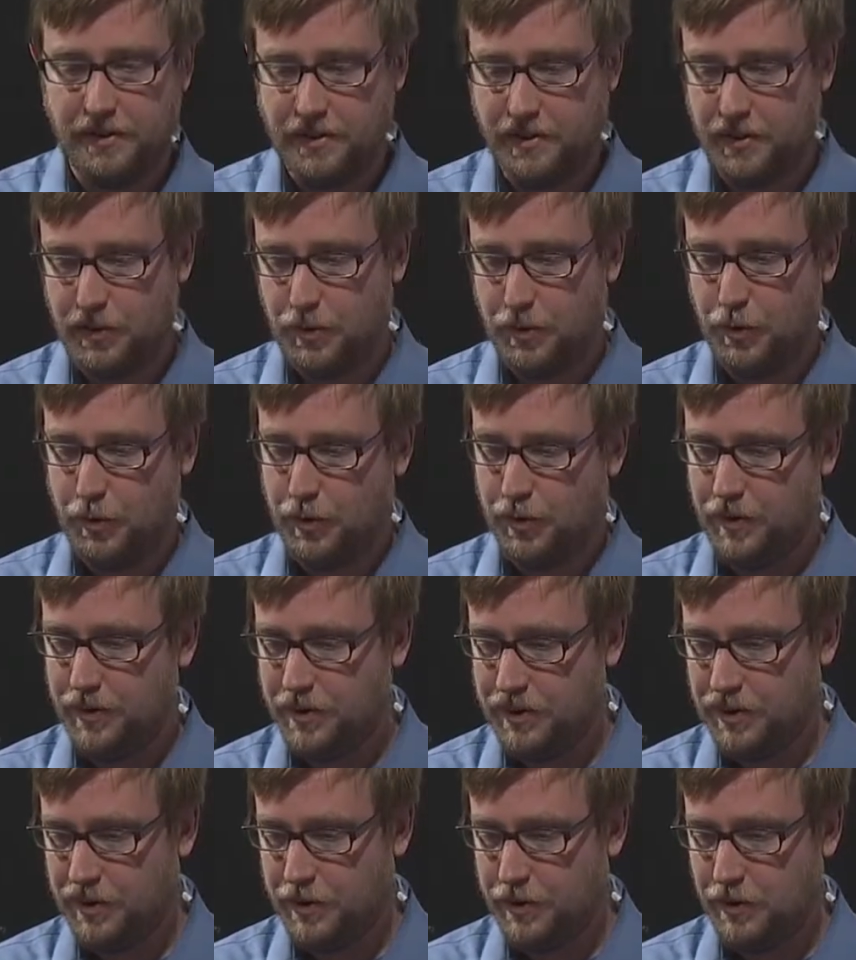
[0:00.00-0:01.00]
to
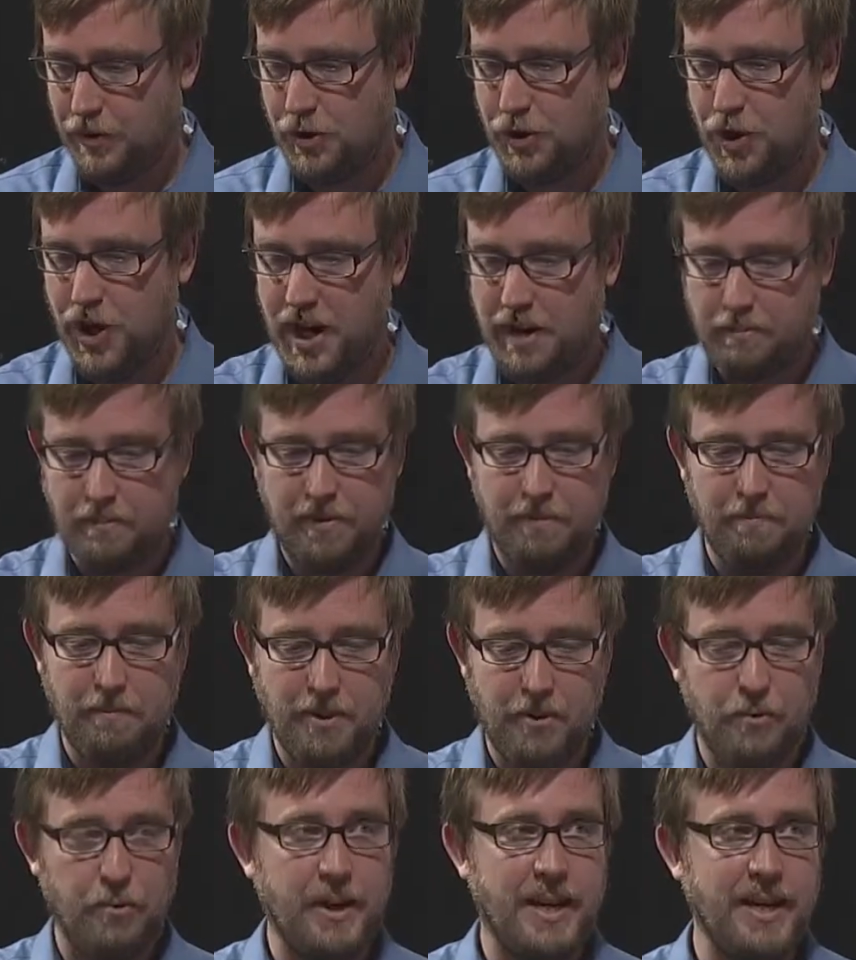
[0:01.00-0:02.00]
shop
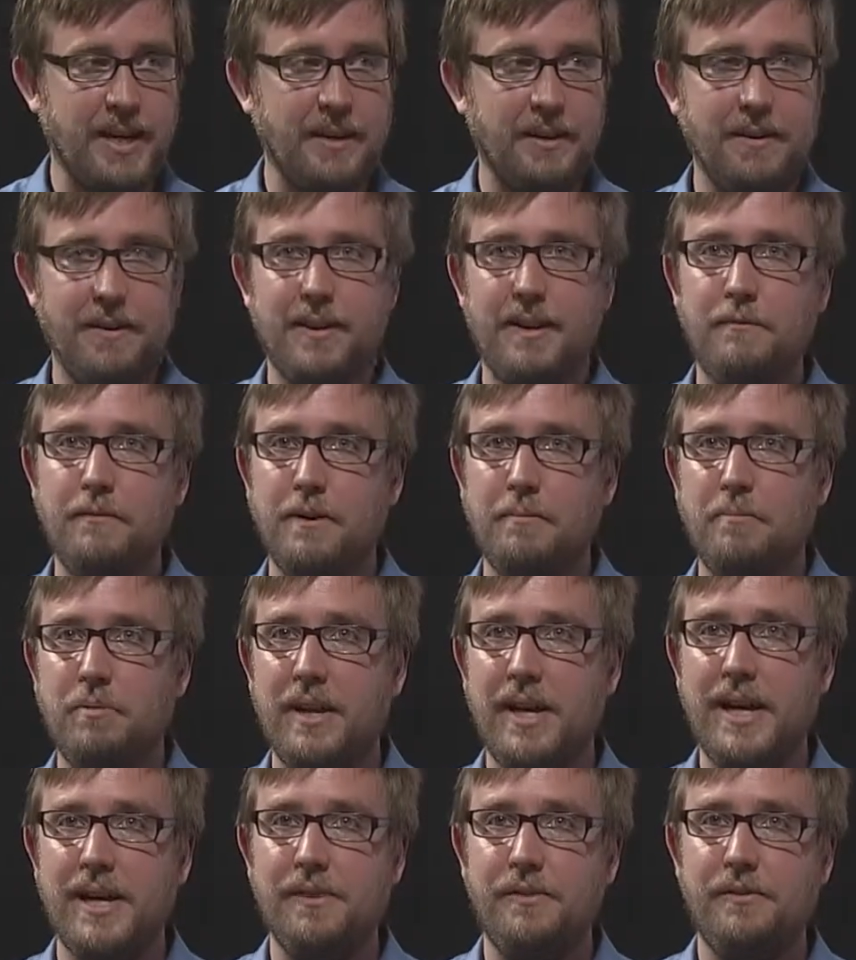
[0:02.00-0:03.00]
between different
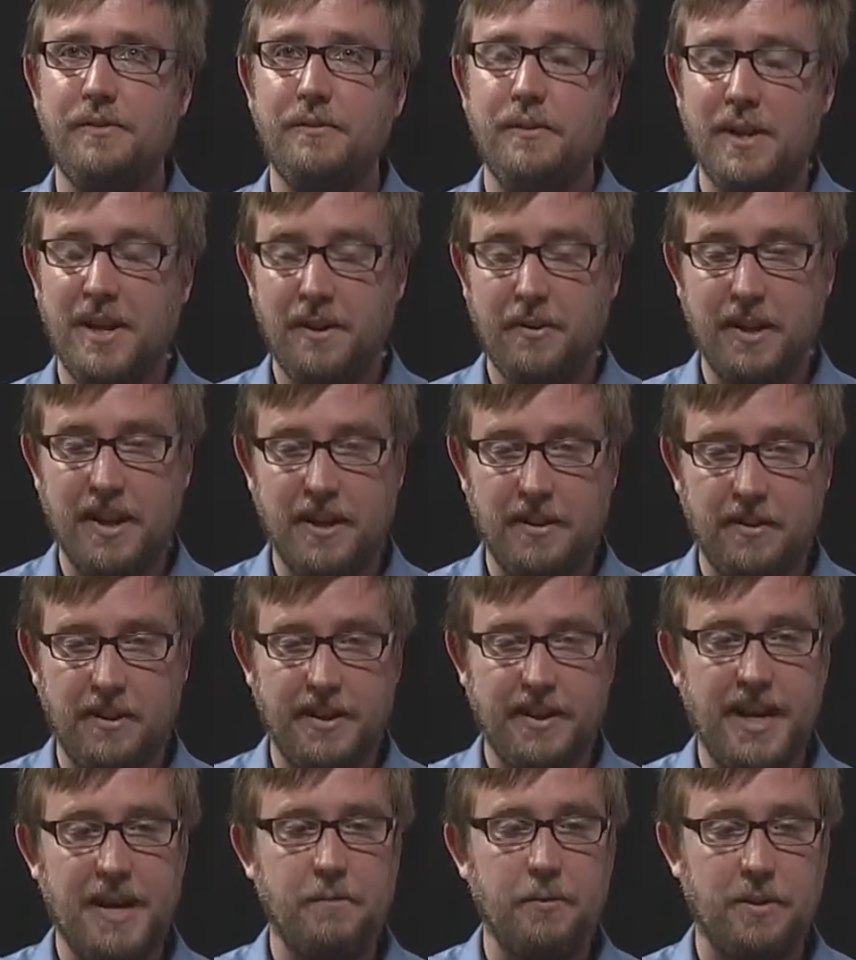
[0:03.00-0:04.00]
plans. It'll
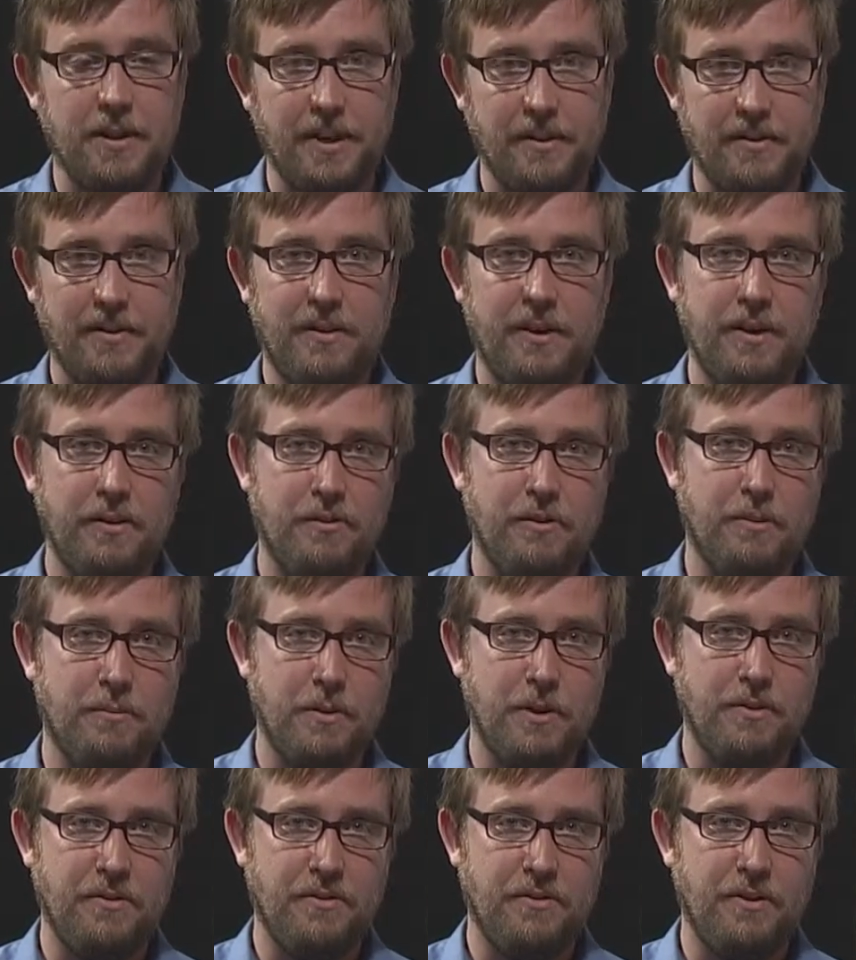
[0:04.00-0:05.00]
enable
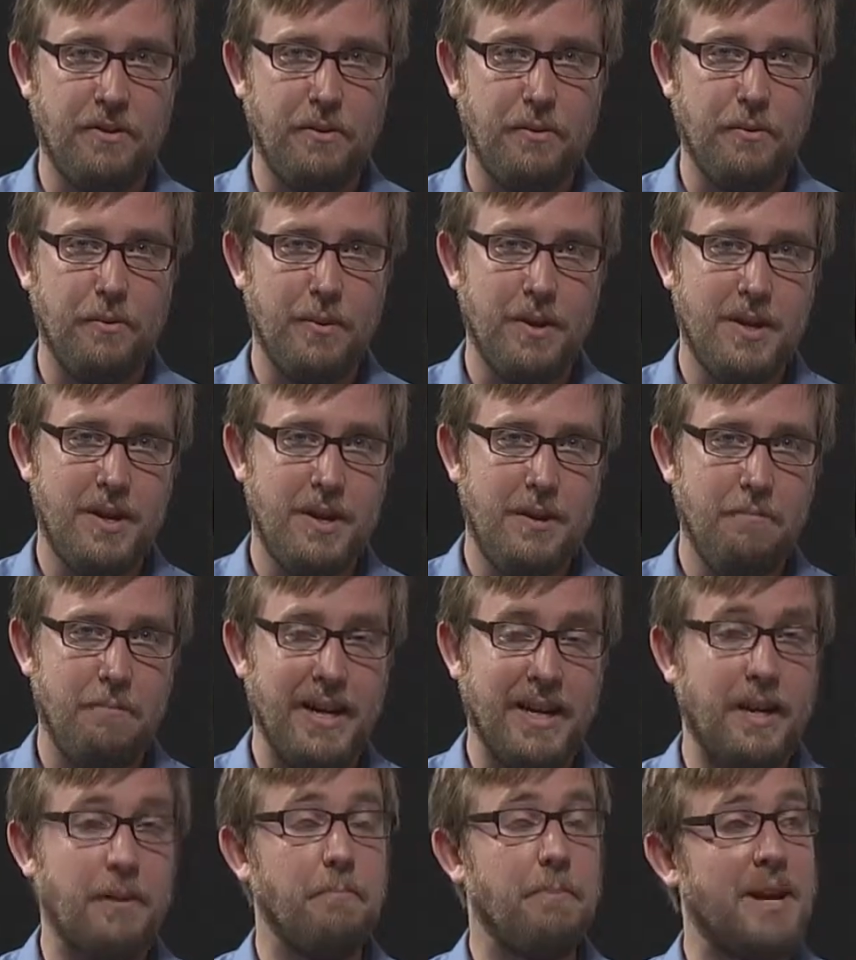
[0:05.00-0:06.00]
consumers to
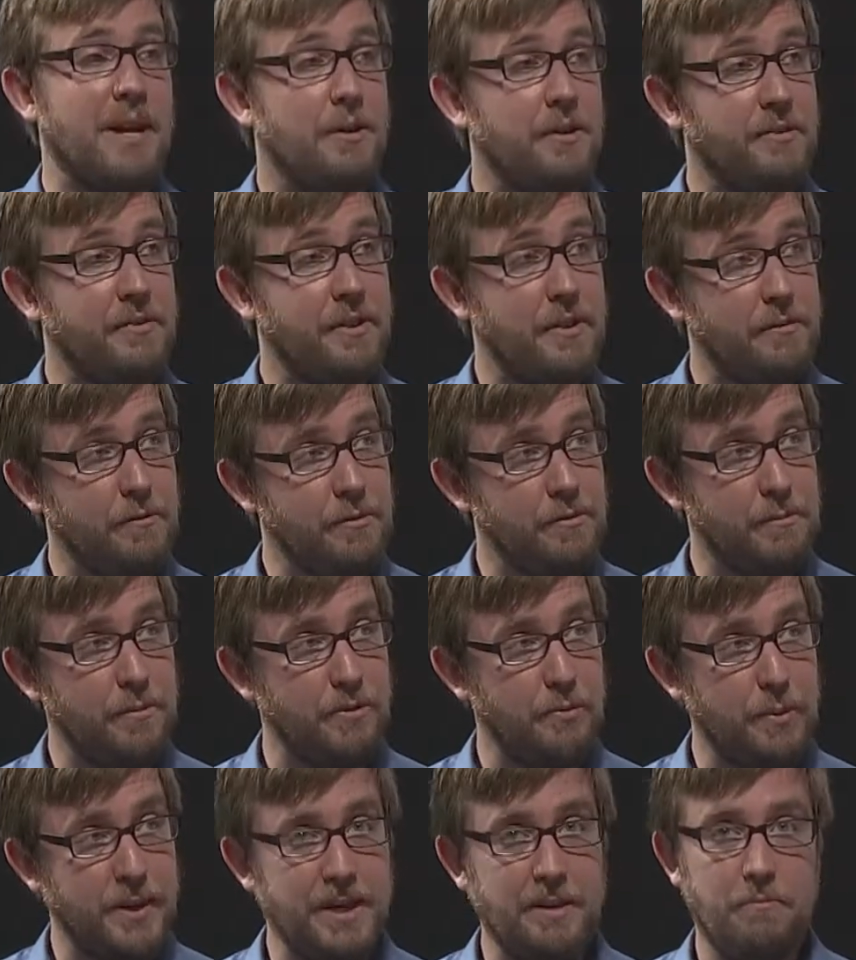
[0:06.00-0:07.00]
make comparisons
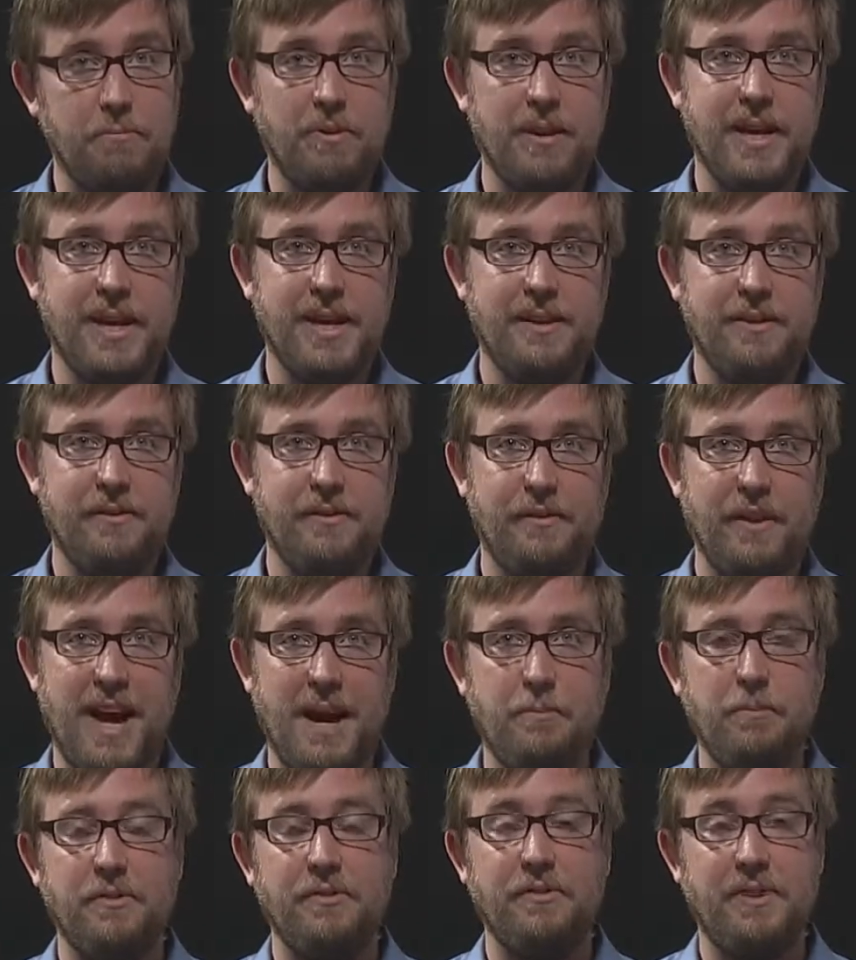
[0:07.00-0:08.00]
between plans,
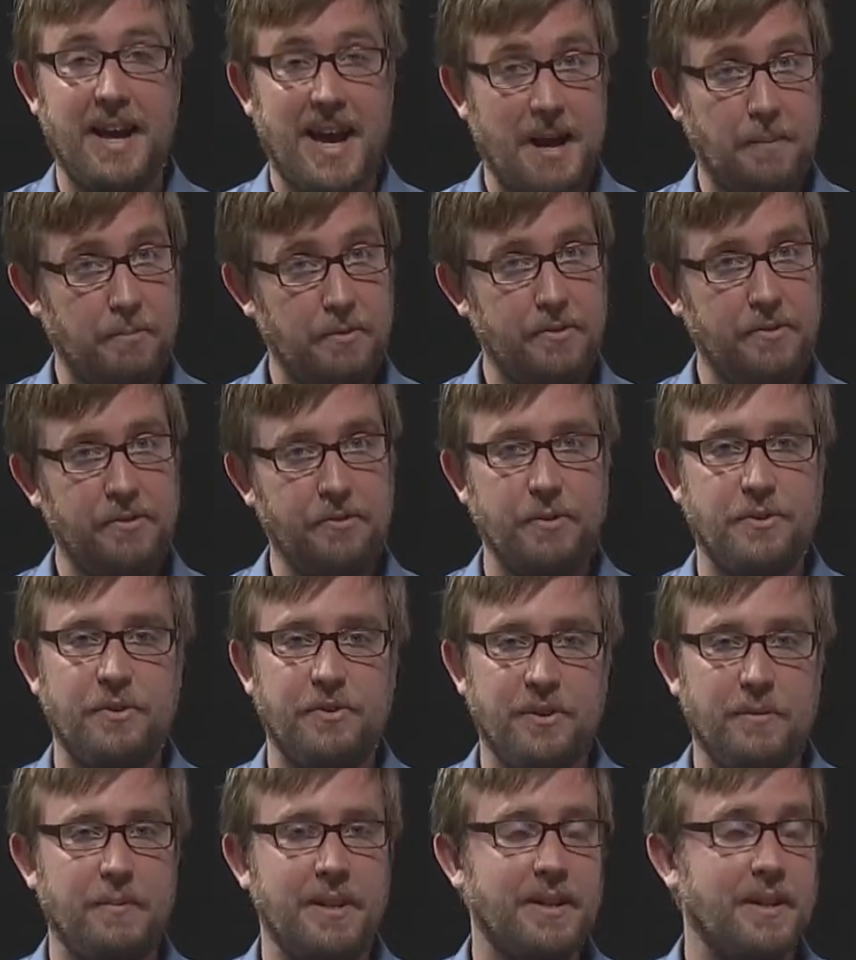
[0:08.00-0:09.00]
apples to apples, which is
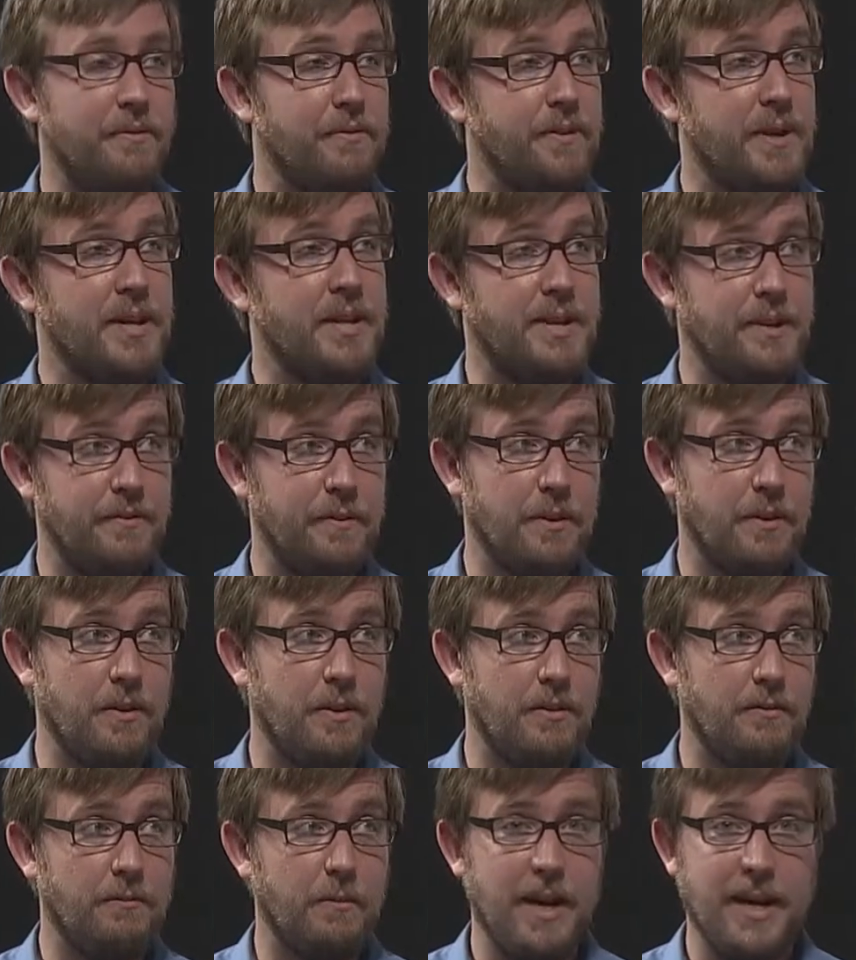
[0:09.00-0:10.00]
something that's very
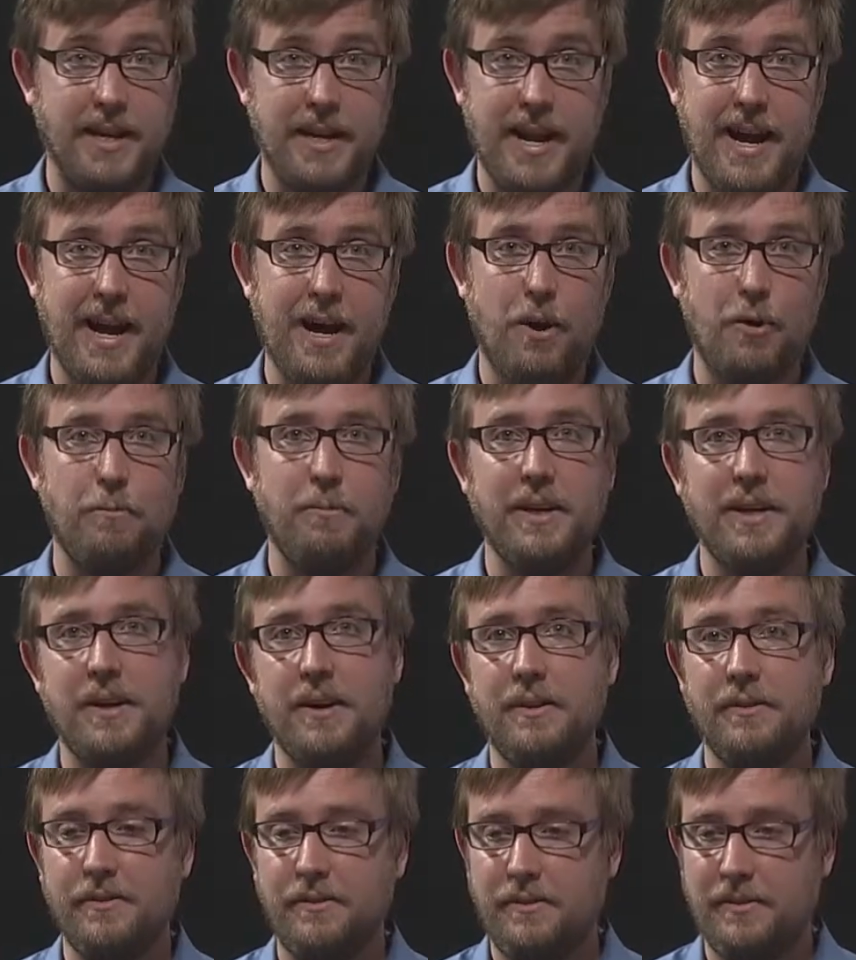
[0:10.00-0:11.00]
difficult right now
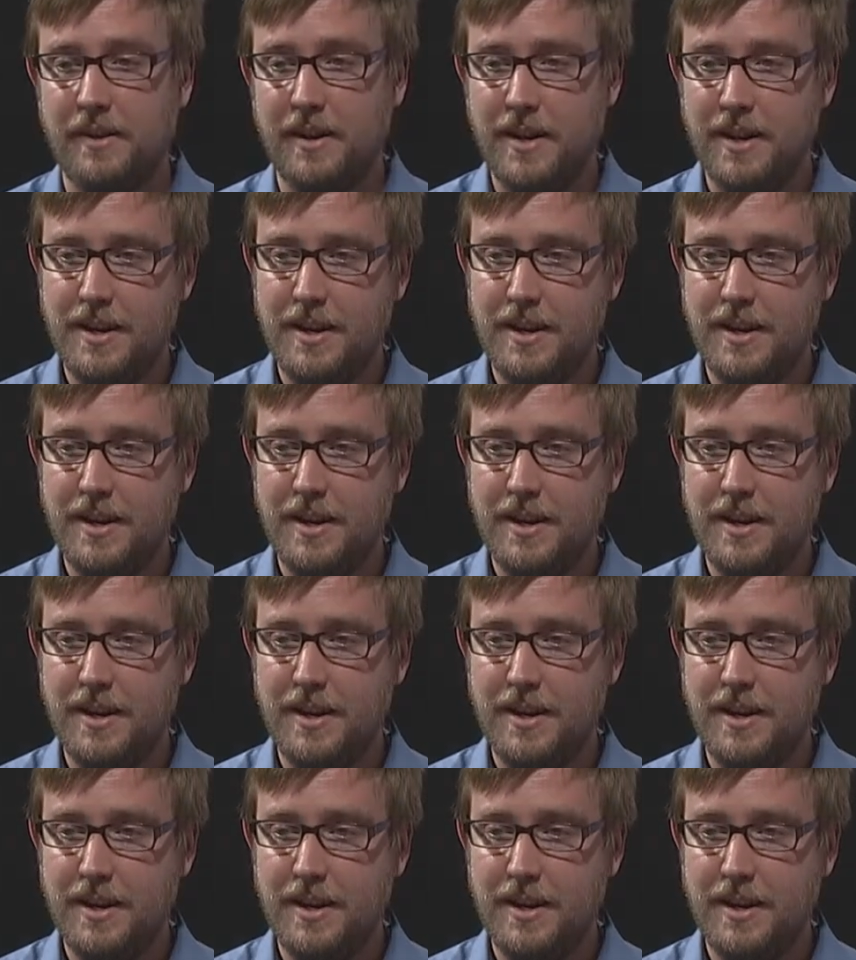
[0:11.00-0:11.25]
because,